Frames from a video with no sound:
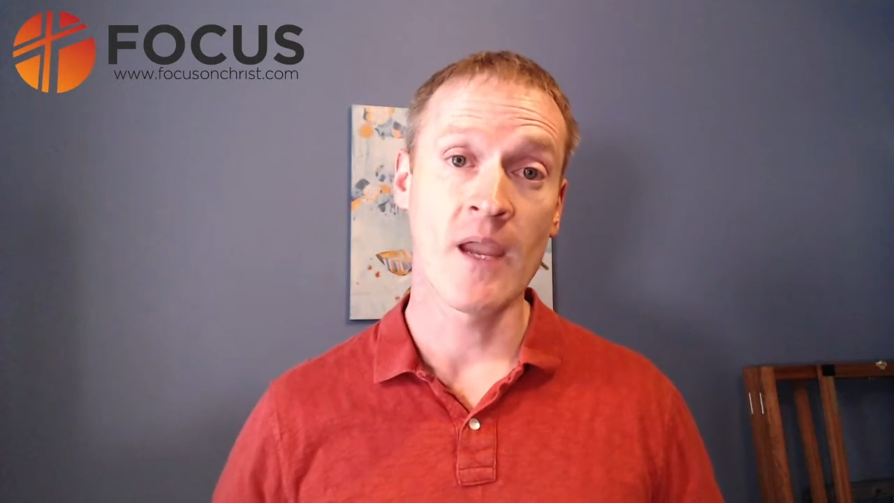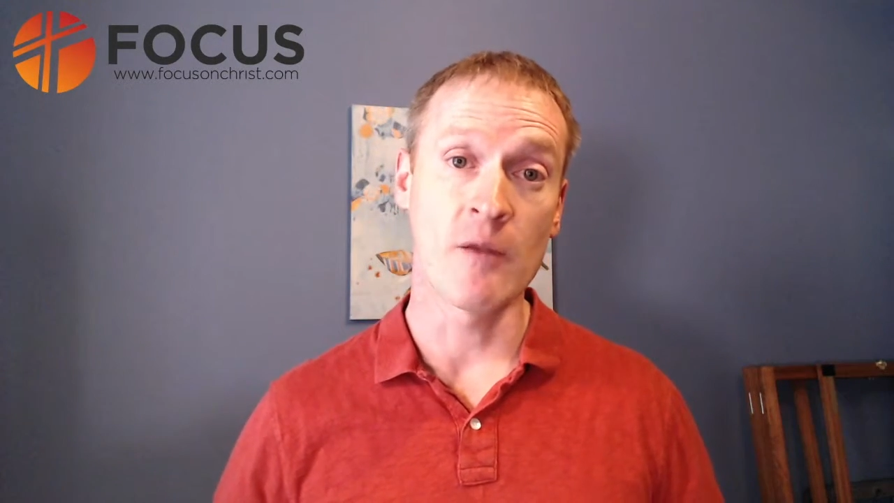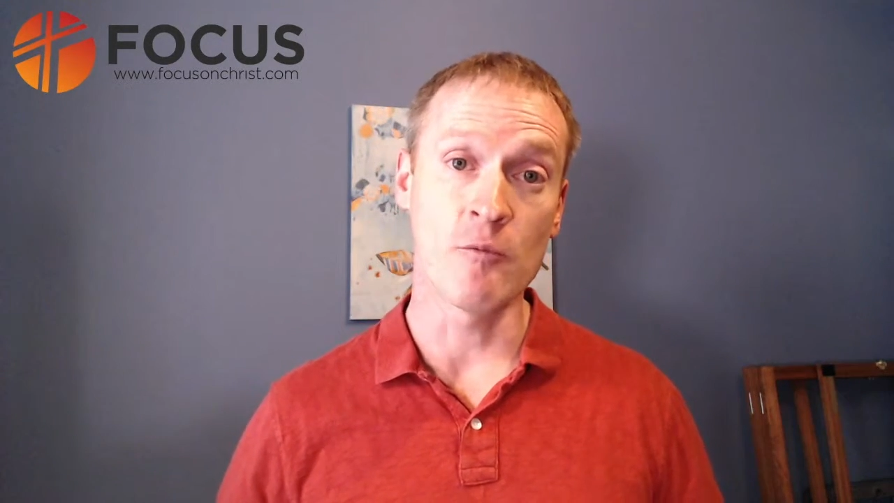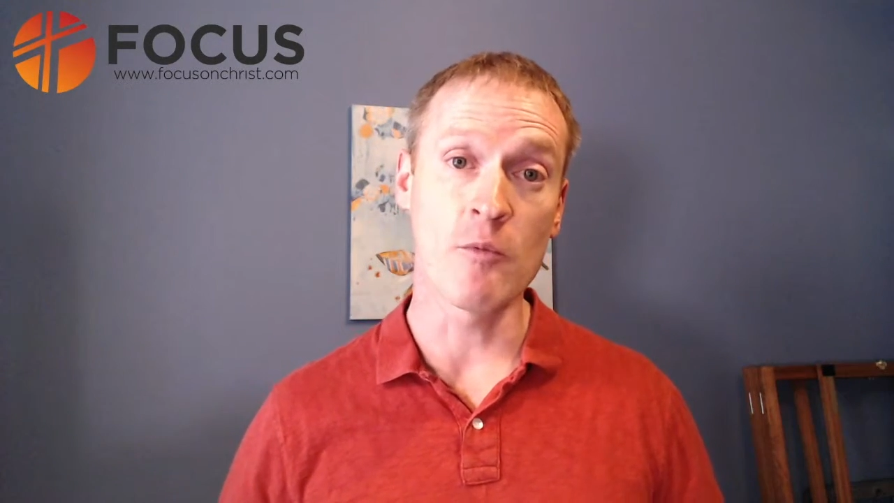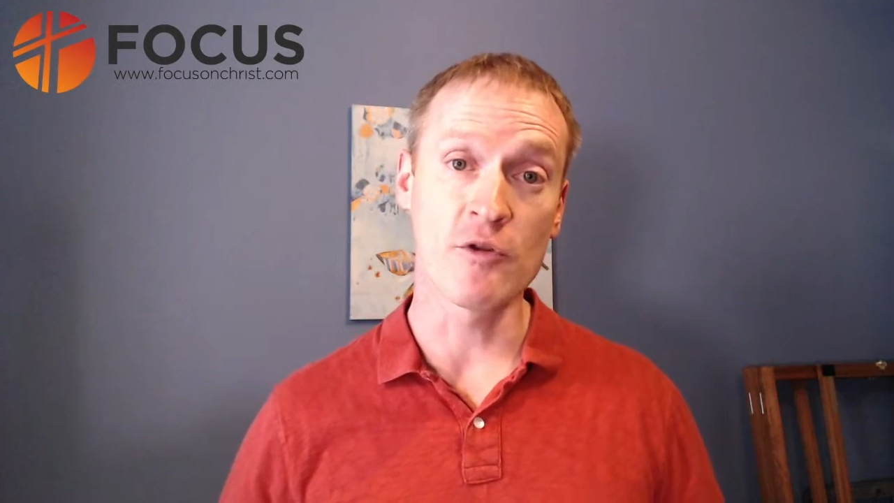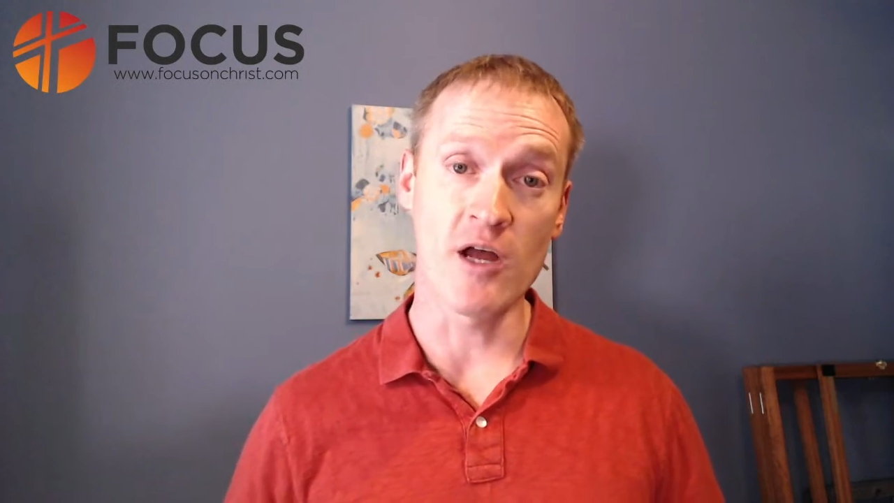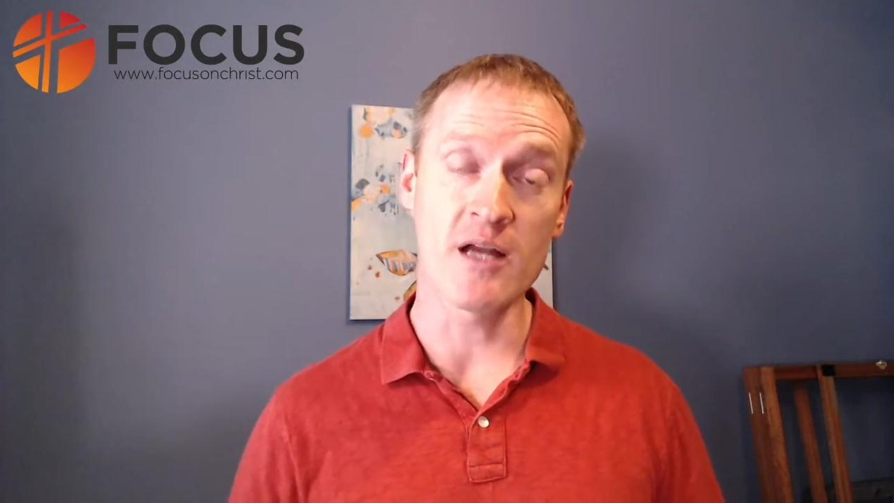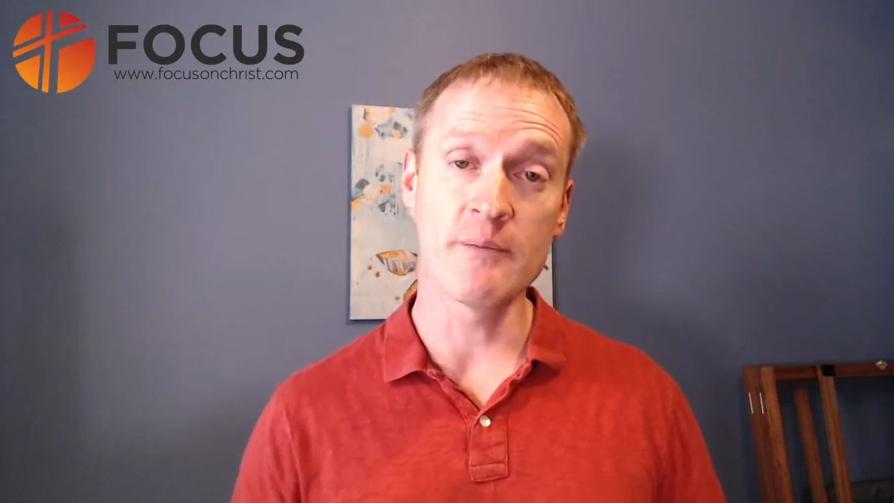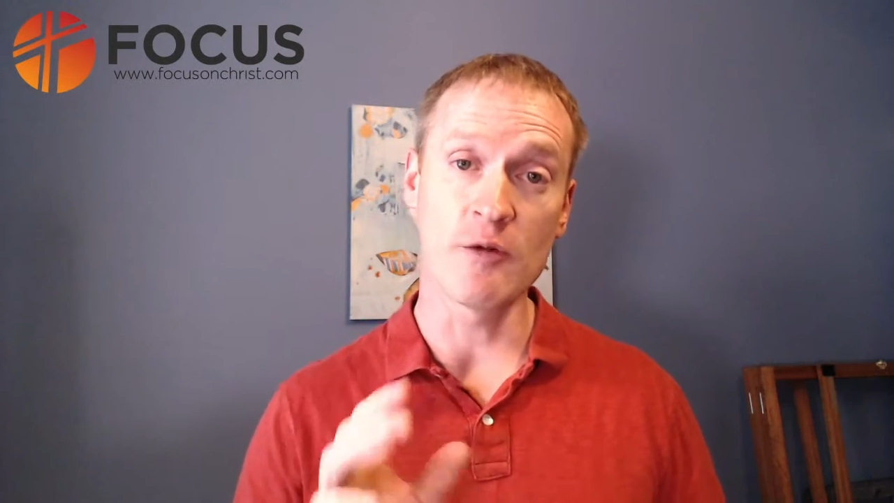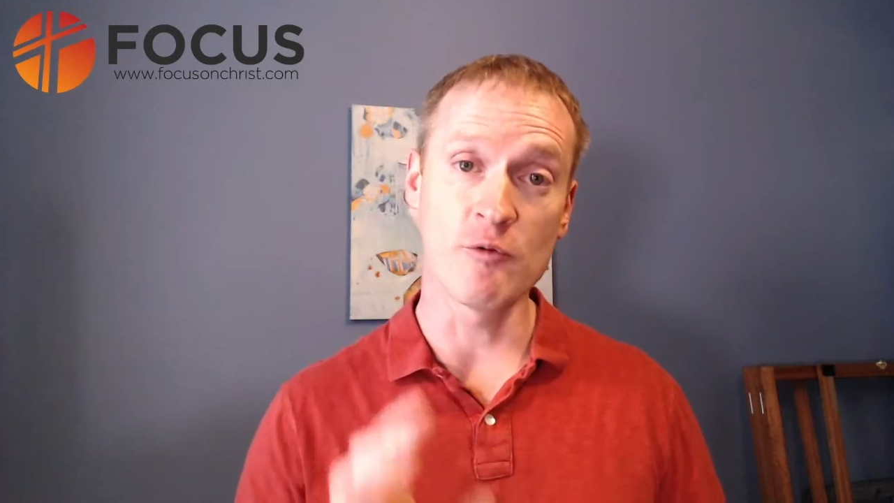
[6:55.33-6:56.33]
And what we're
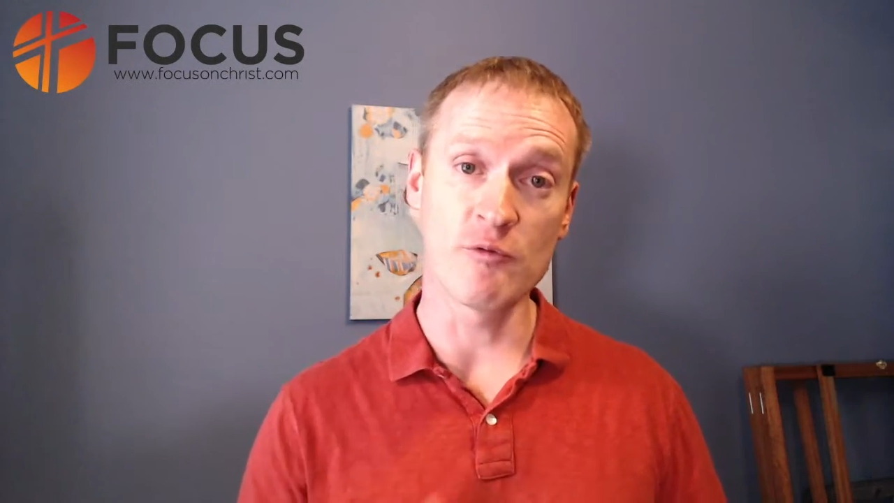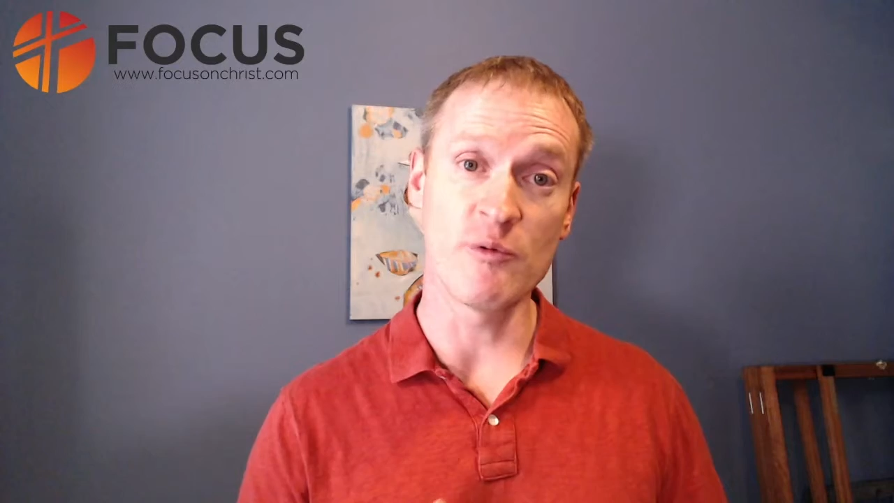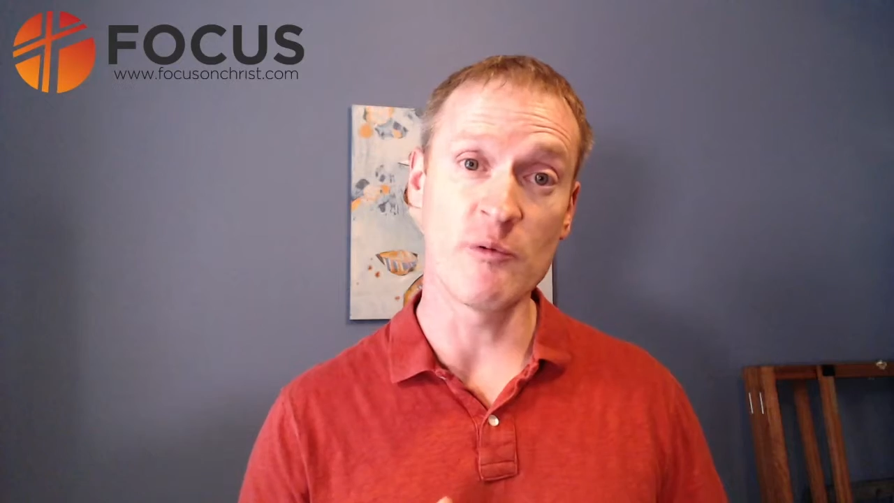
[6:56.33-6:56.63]
talking about with